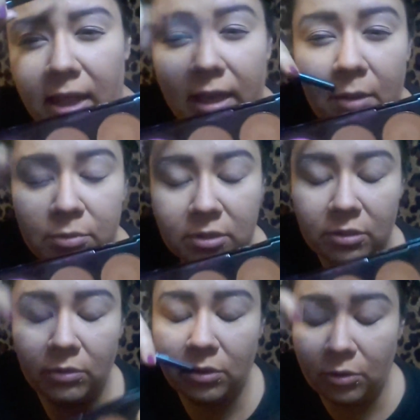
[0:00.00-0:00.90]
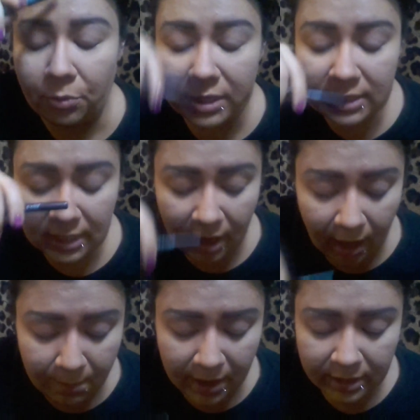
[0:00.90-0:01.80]
like I was a greasy
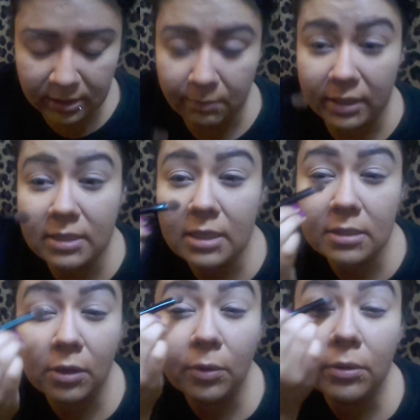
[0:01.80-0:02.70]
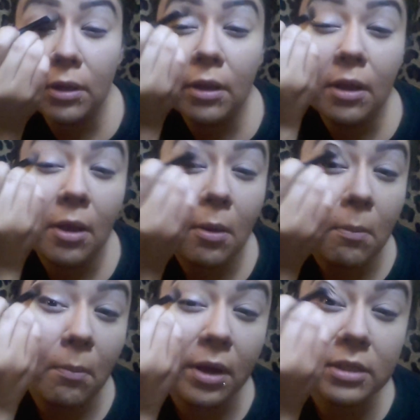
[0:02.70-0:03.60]
hot mess in my T-zone.
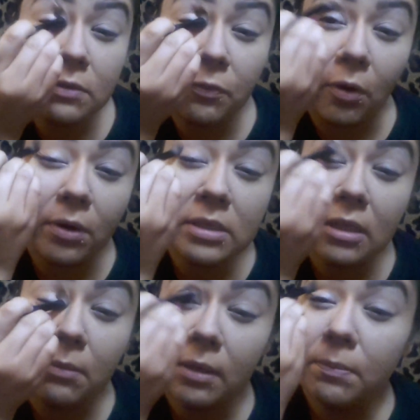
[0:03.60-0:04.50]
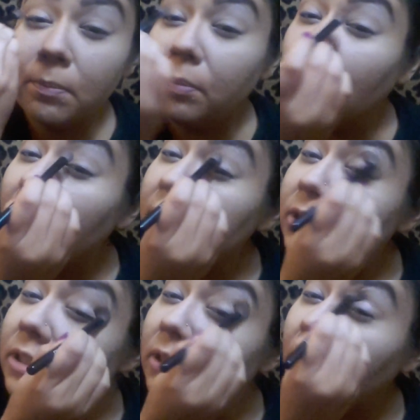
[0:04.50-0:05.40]
But as far as like my blush
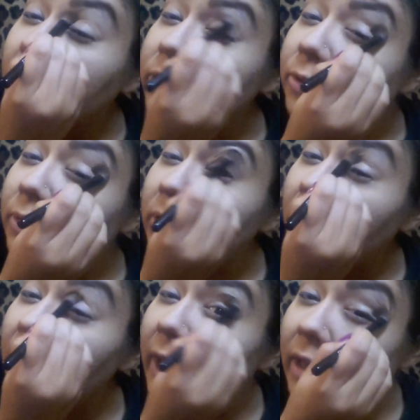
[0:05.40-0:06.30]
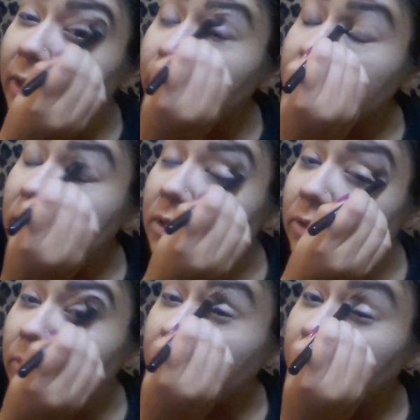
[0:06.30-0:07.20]
and contour and all that, it was
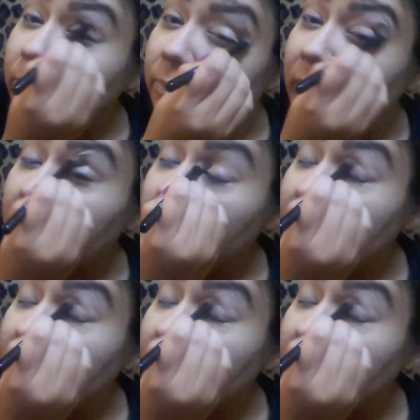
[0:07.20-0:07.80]
still, it looked